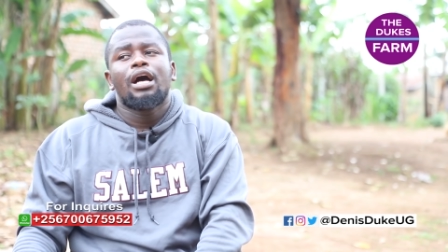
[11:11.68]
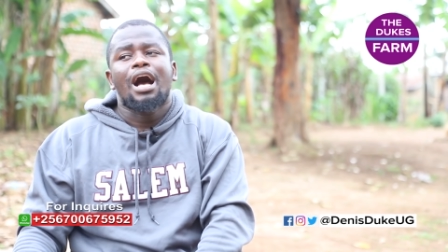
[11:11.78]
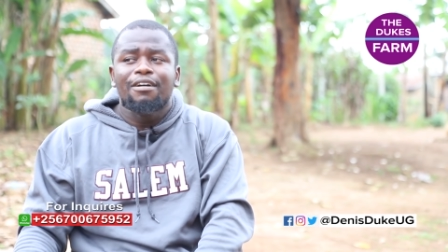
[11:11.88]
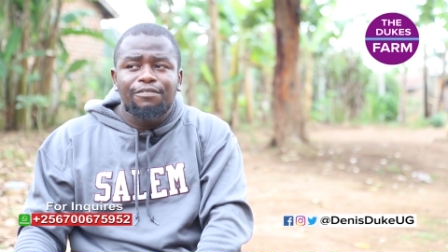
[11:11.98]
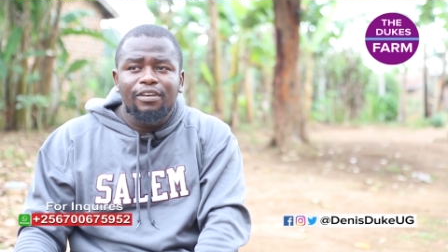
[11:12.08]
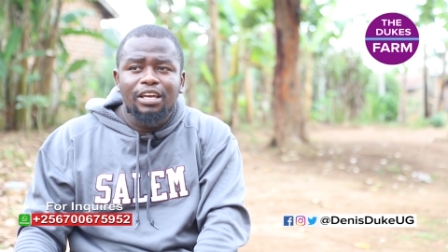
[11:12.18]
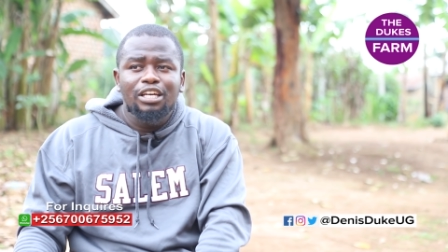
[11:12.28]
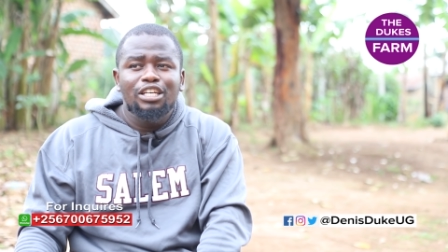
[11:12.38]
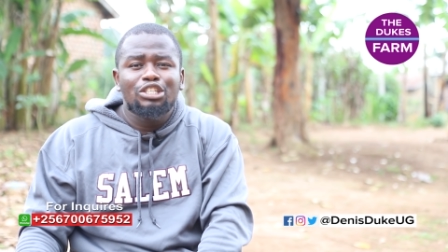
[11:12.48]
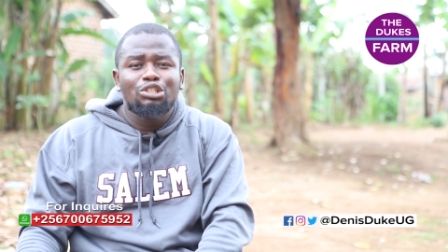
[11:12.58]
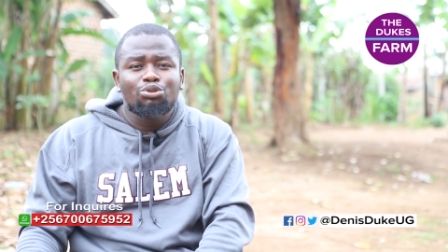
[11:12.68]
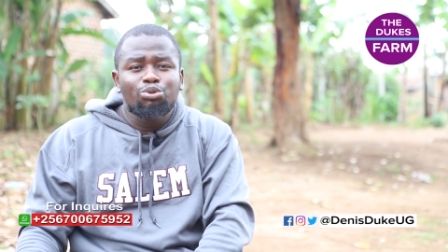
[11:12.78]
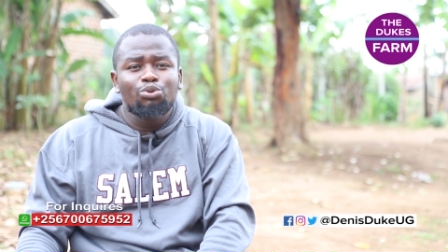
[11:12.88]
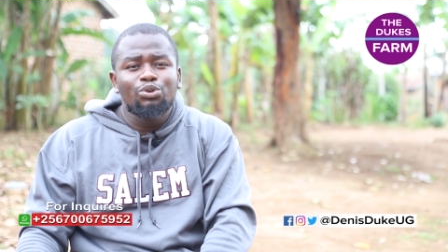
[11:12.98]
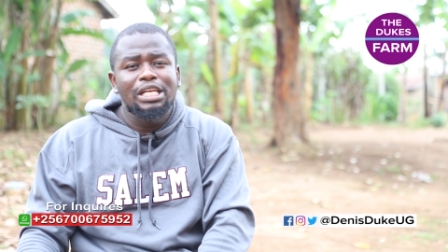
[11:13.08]
Having
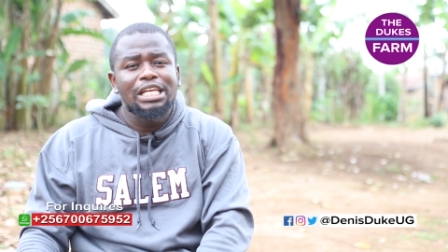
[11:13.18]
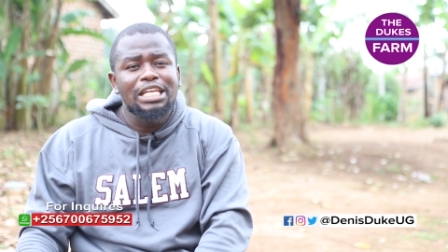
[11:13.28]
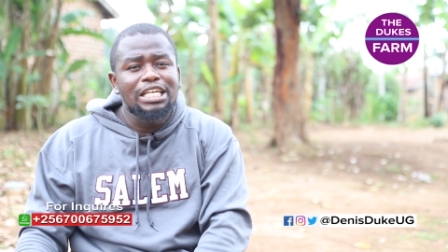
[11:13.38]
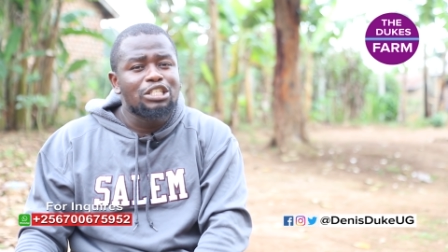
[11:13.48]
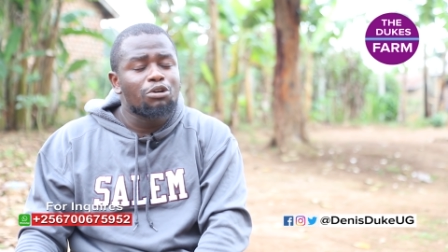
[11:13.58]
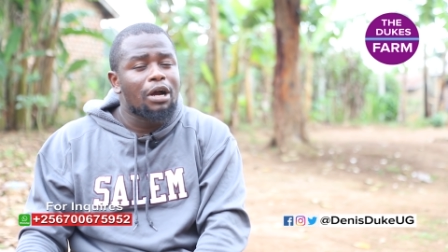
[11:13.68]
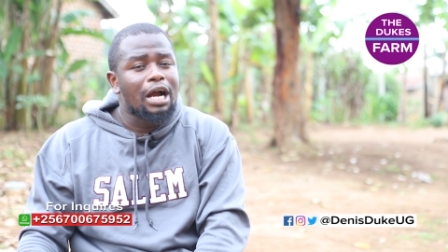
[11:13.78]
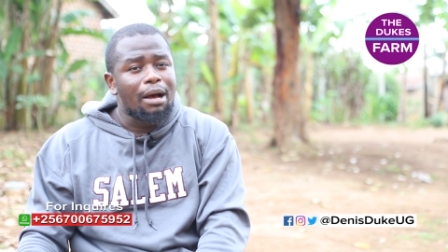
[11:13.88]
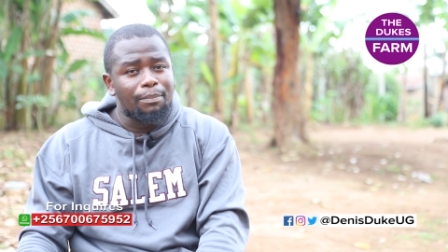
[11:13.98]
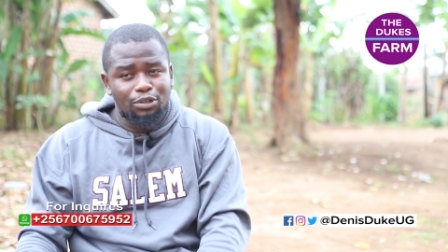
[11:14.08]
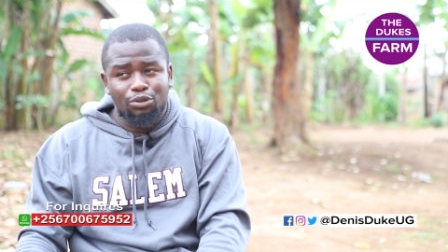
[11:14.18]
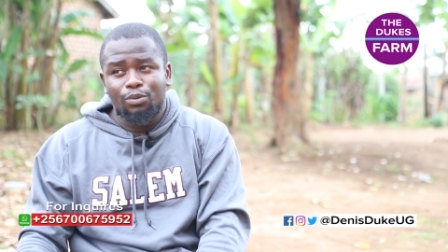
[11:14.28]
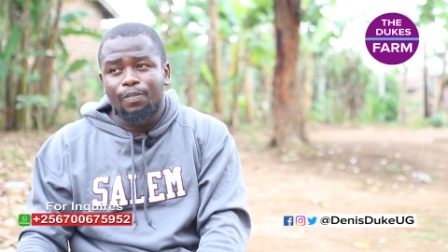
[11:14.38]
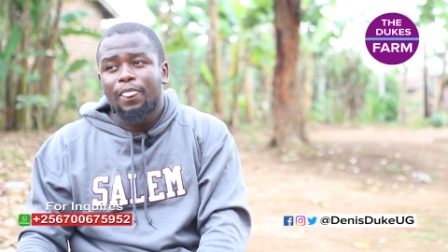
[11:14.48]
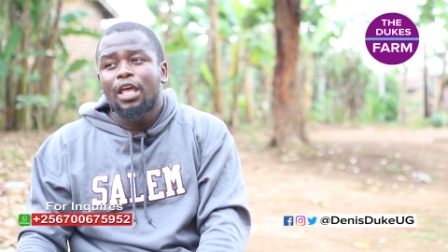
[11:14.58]
too little
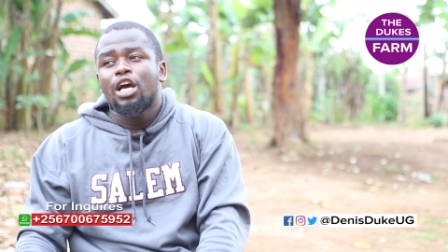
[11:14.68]
capital.